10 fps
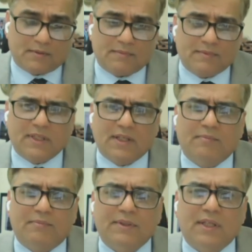
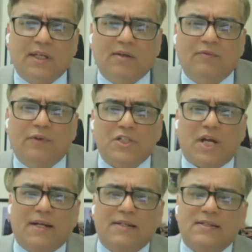the, the witch
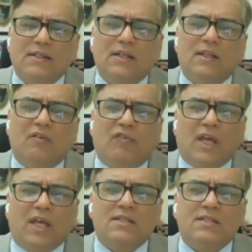hunt they
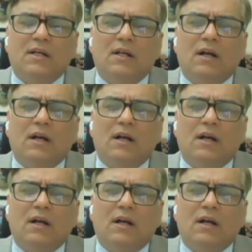faced,